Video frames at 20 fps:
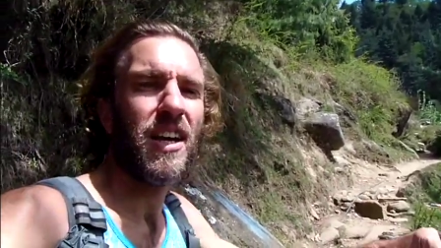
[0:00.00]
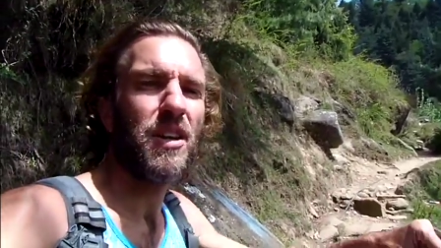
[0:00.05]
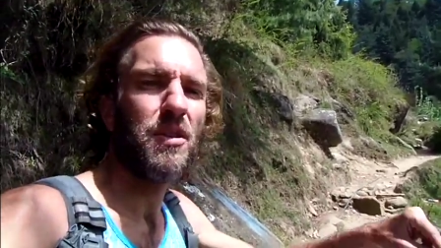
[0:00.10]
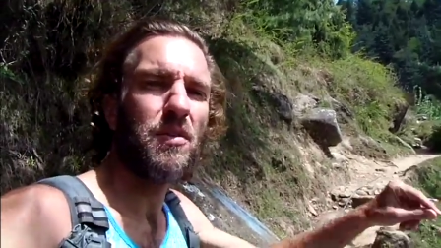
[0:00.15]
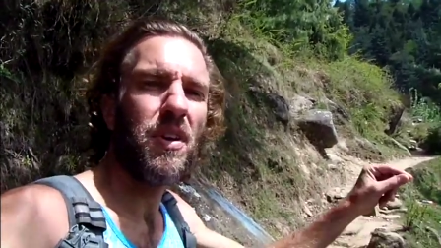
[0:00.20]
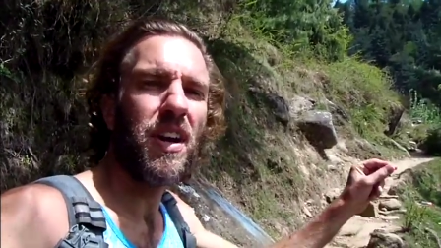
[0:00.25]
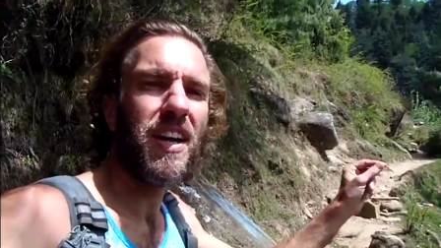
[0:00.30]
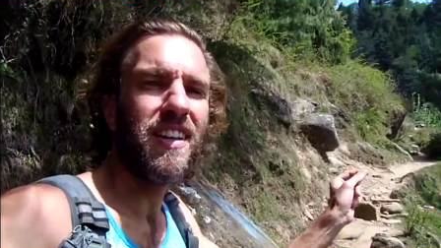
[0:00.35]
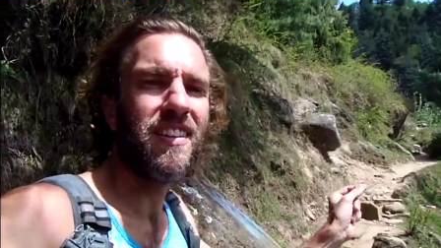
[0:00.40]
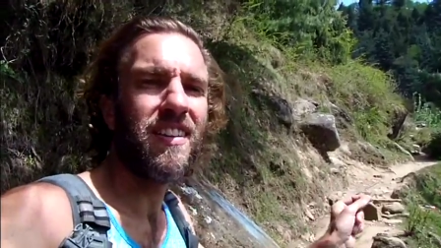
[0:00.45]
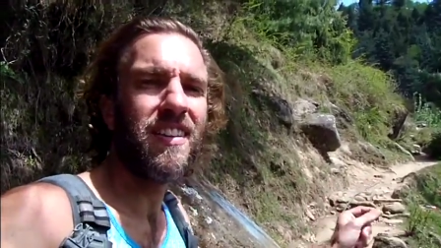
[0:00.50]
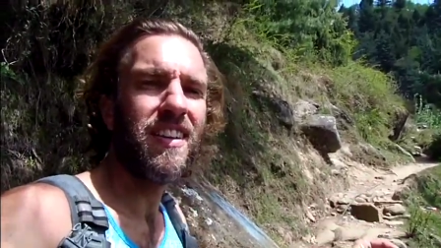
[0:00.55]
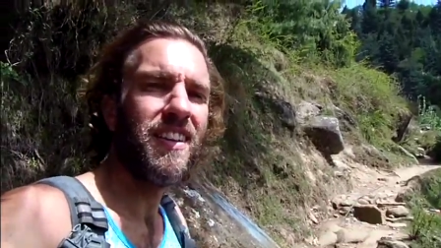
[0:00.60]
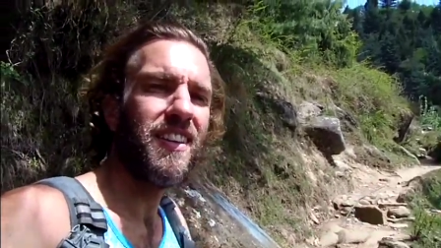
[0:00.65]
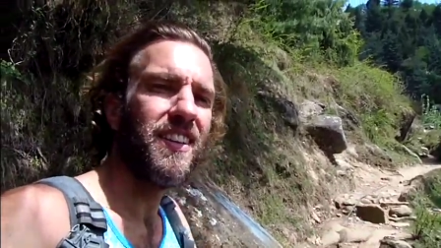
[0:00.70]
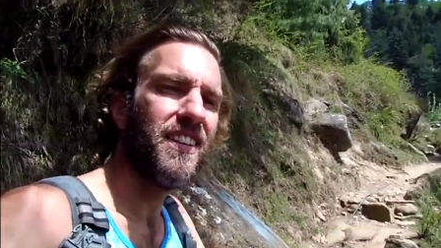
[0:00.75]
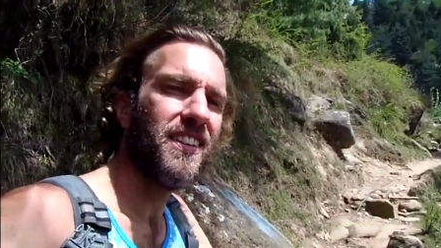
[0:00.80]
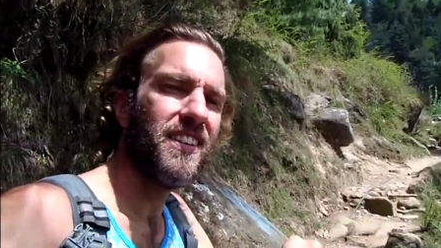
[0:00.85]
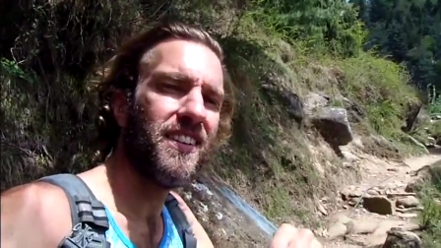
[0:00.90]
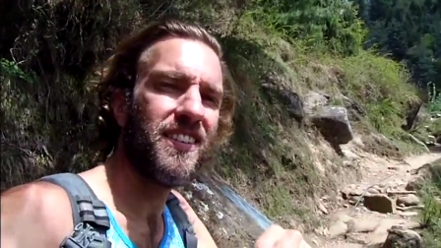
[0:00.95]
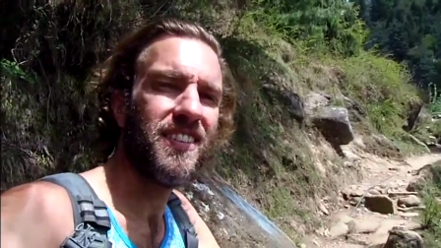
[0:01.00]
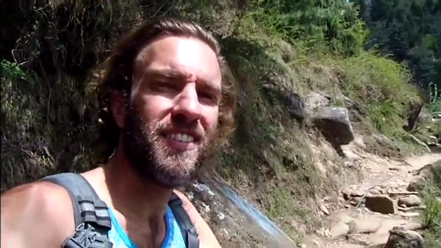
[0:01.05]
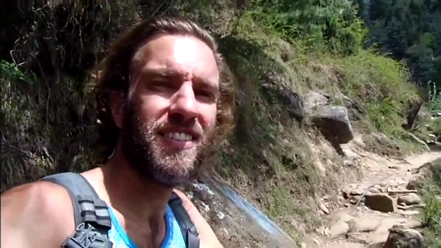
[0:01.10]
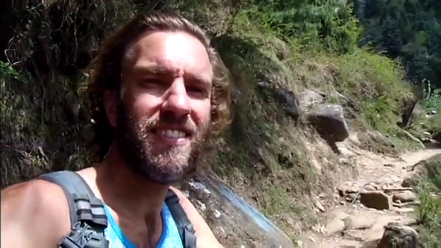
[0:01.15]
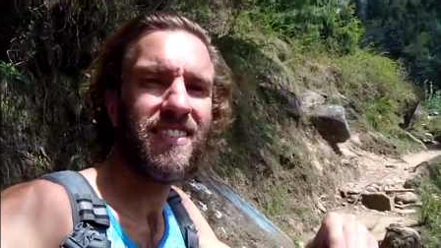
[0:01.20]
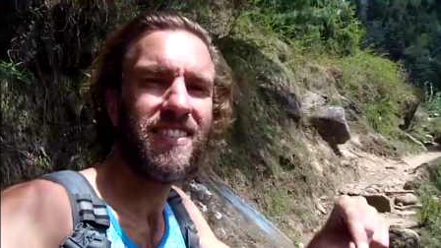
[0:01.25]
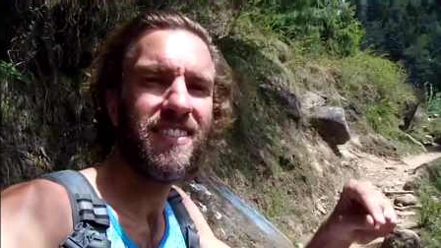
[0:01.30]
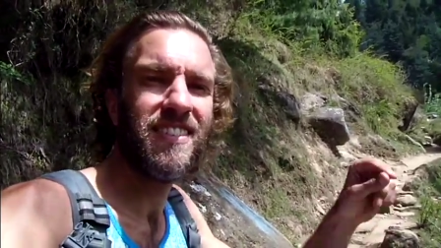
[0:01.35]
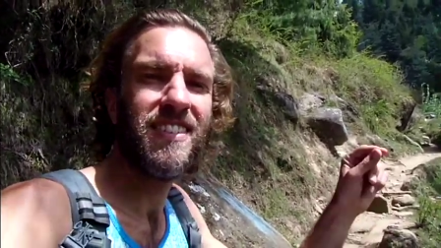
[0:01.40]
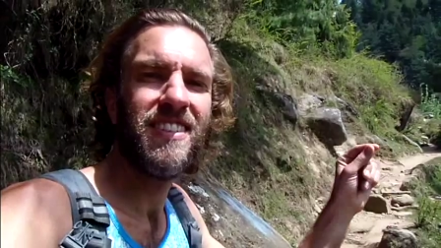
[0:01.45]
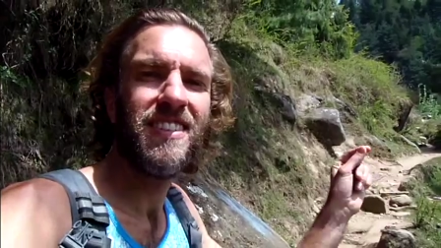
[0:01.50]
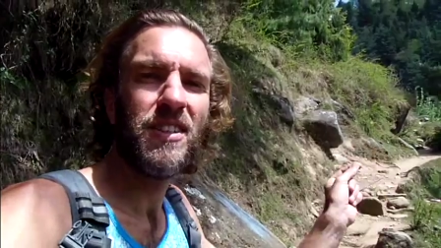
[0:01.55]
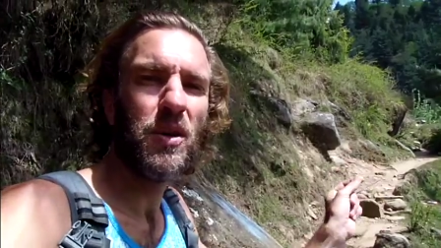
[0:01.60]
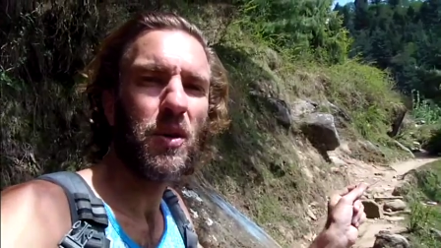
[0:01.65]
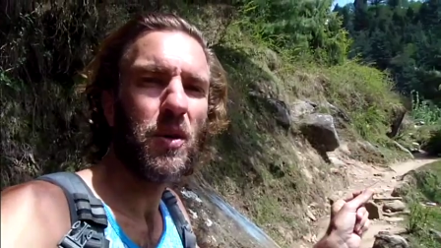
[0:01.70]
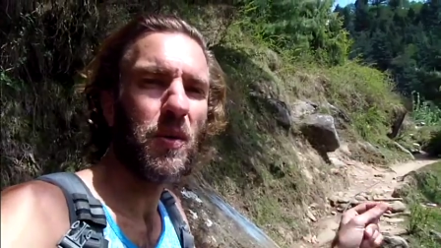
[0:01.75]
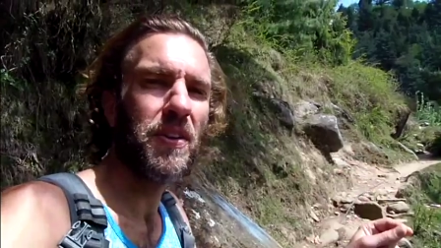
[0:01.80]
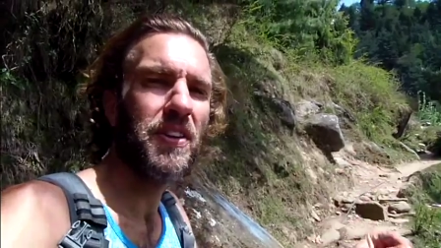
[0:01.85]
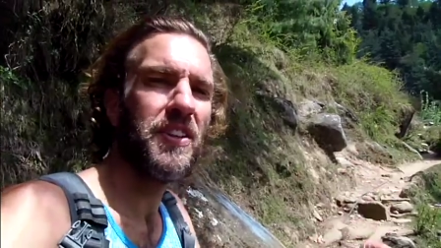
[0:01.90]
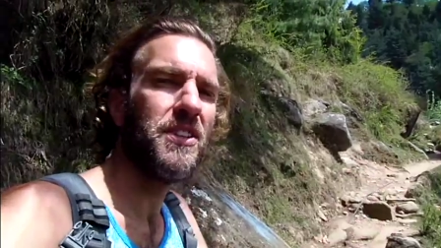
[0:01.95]
and write the
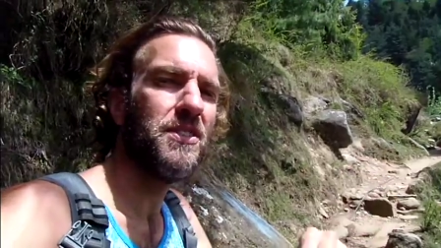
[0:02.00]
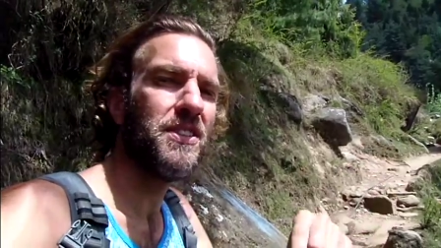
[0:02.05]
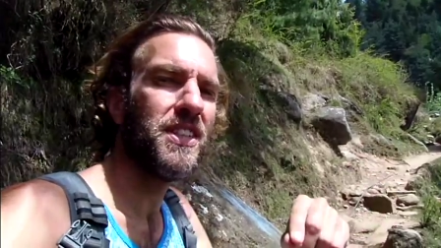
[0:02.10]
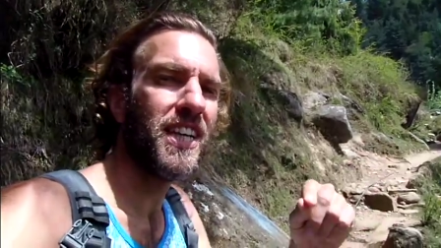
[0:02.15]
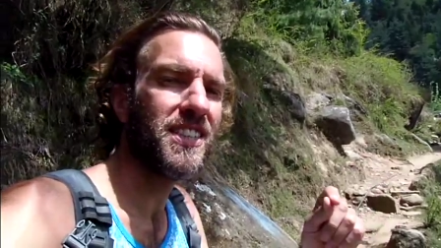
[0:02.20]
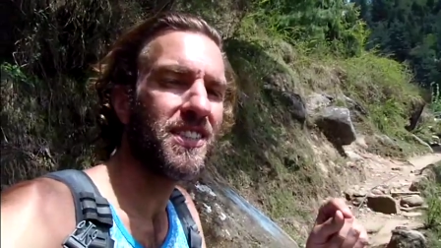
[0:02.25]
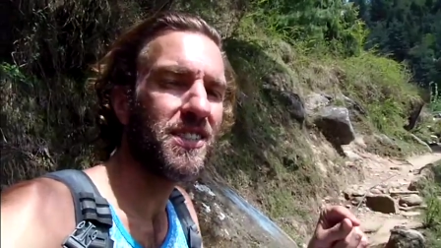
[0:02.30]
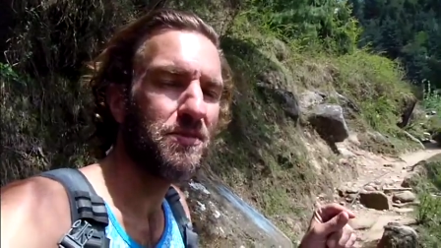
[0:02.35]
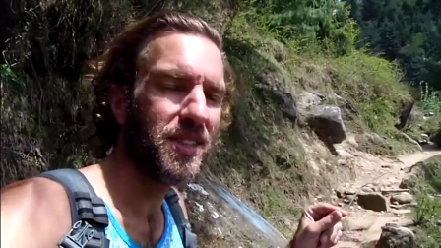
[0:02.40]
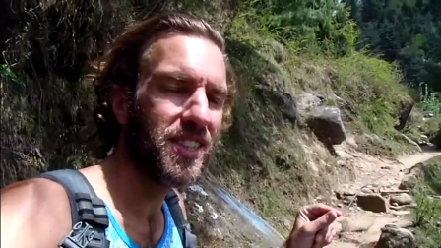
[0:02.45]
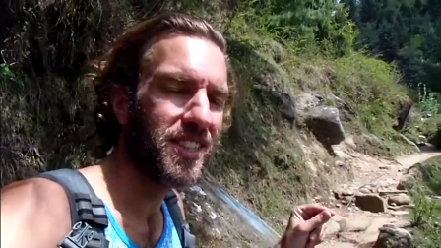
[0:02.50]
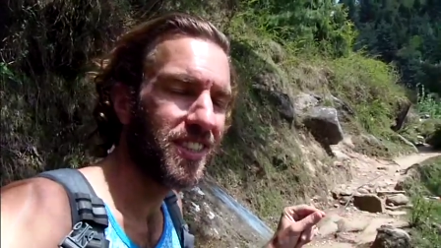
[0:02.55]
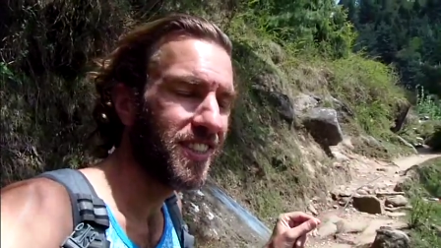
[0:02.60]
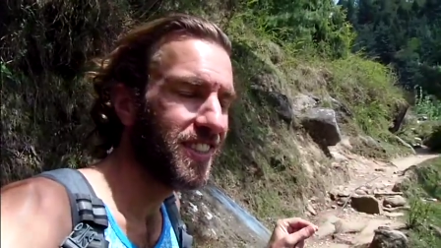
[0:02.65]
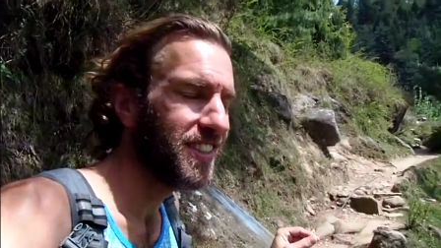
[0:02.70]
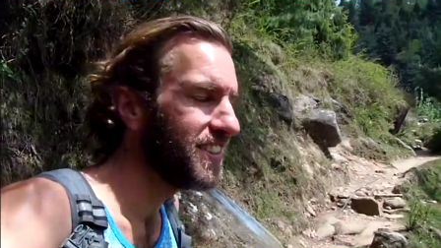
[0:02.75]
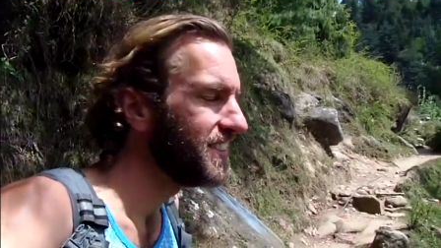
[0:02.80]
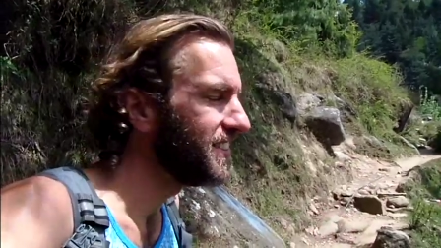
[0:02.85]
Old and New Testament.